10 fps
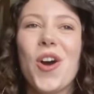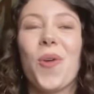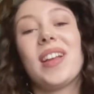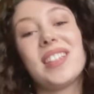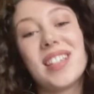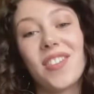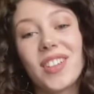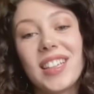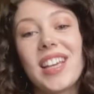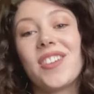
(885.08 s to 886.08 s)
no, it's
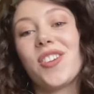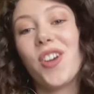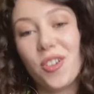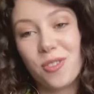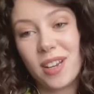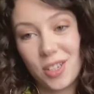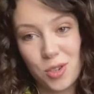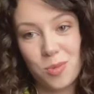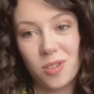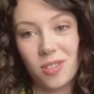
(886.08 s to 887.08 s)
definitely a, a great
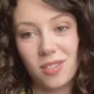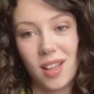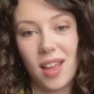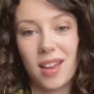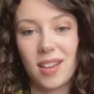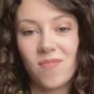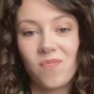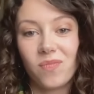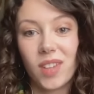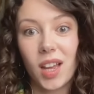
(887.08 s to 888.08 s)
tool. And yes.
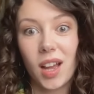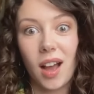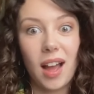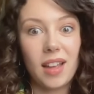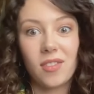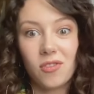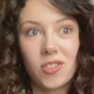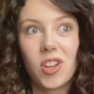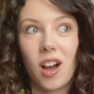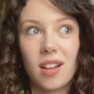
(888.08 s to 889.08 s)

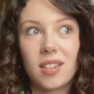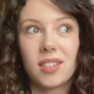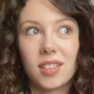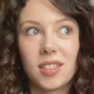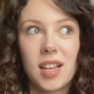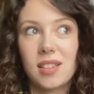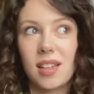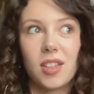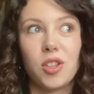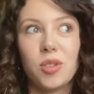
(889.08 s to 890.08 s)
I've gotten a little taste,
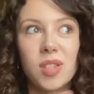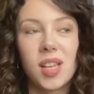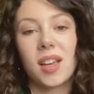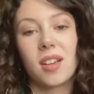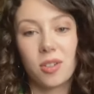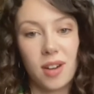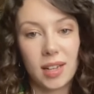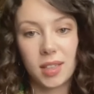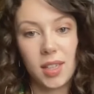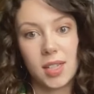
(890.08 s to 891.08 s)
like using it
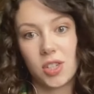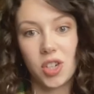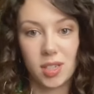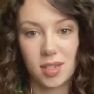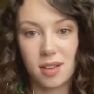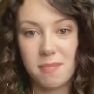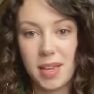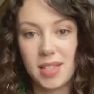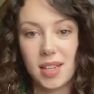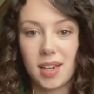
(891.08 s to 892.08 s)
correctly is just
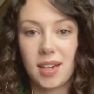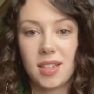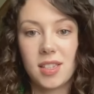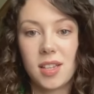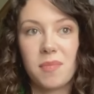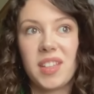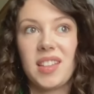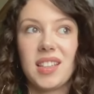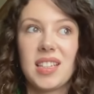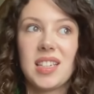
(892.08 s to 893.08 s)
amazing. And it's something
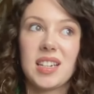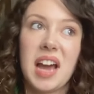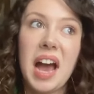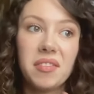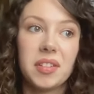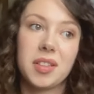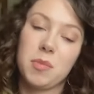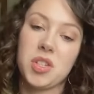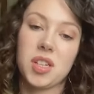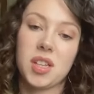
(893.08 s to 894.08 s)
that they didn't have in the
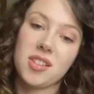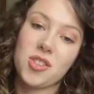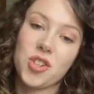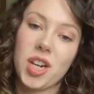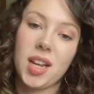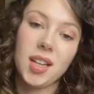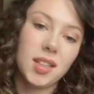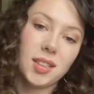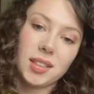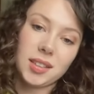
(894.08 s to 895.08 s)
music industry
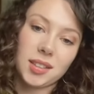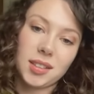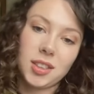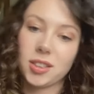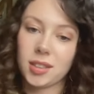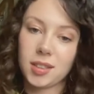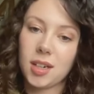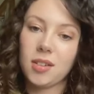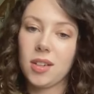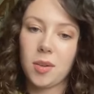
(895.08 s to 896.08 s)
years
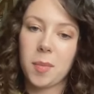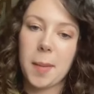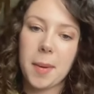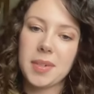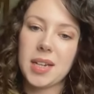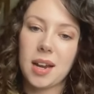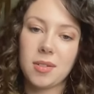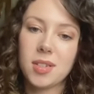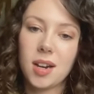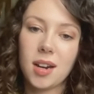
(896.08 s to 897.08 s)
ago, you know, my mom and dad
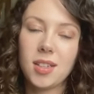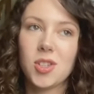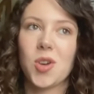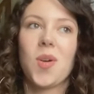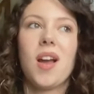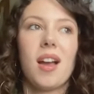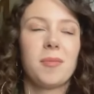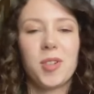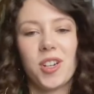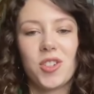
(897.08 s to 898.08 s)
were starting. So
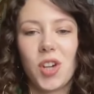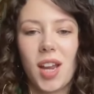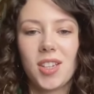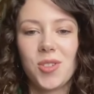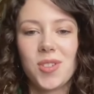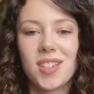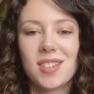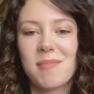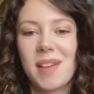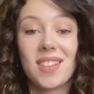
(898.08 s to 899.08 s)
I'm going to try and use it
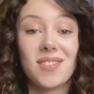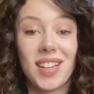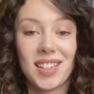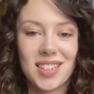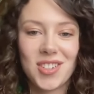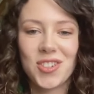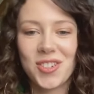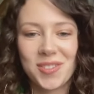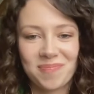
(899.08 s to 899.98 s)
to my advantage.